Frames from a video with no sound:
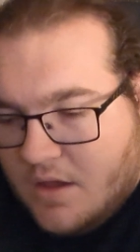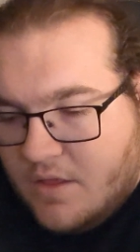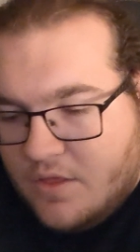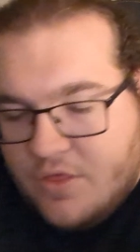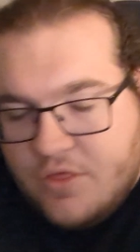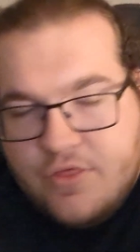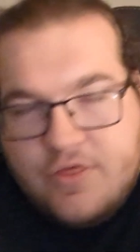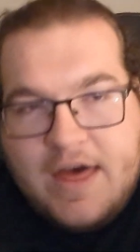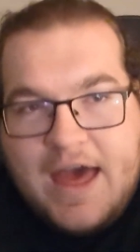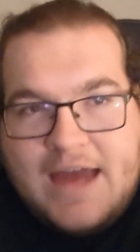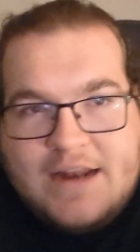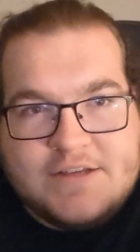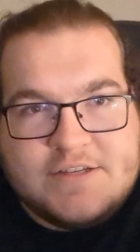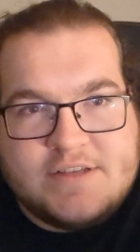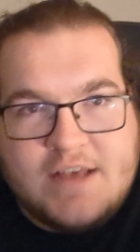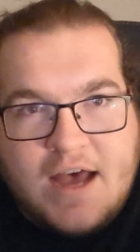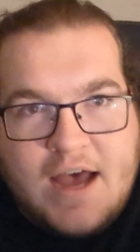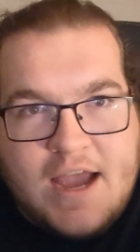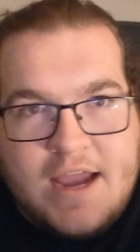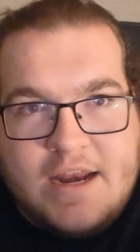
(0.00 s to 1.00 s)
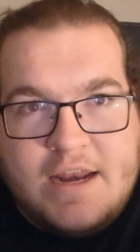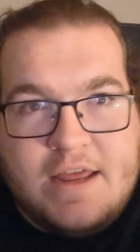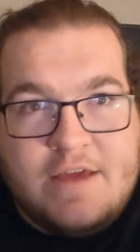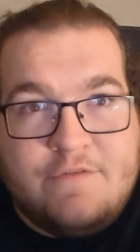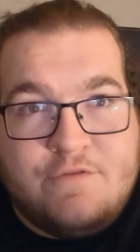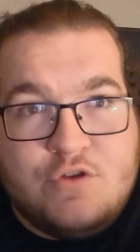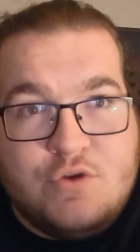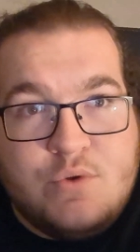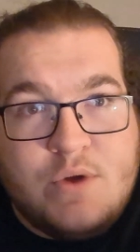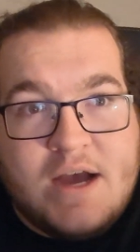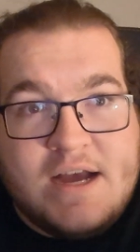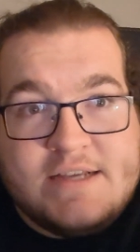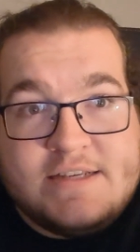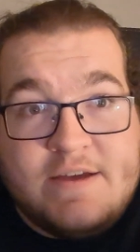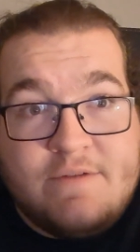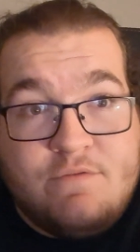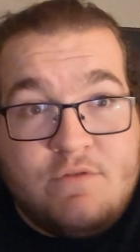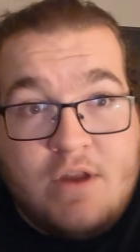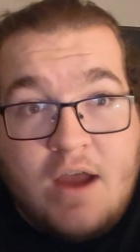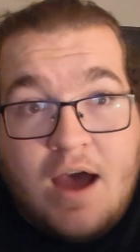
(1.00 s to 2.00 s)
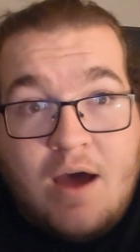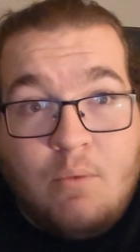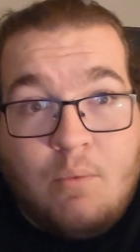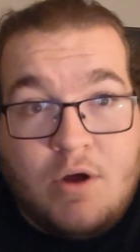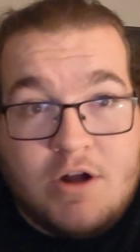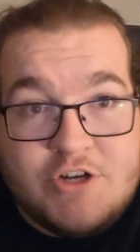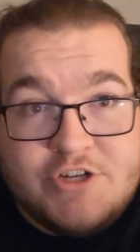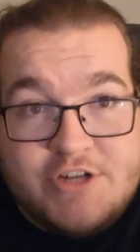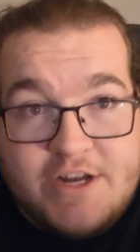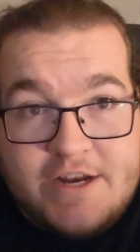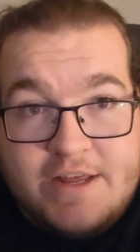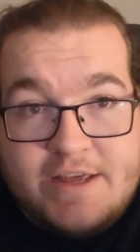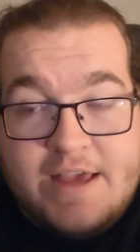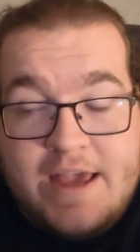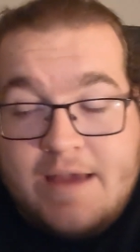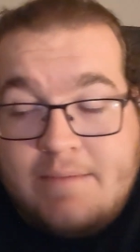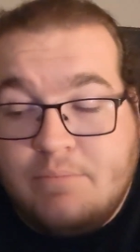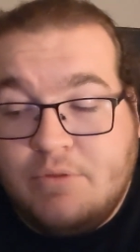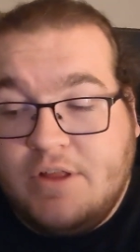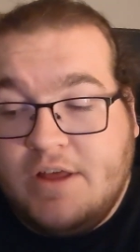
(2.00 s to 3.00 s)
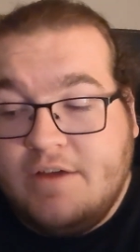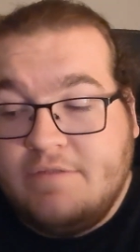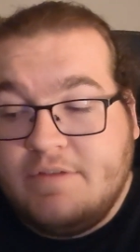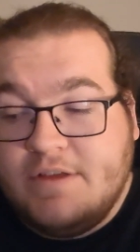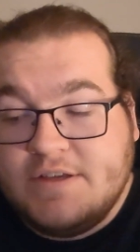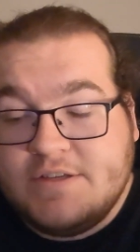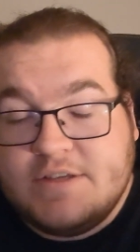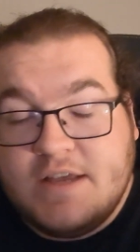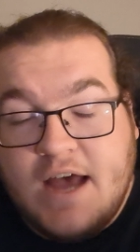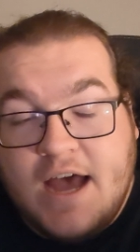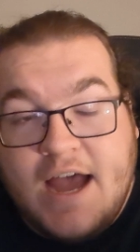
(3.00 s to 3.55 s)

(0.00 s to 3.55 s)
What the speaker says: That aside, if you guys have not watched any gameplay of this,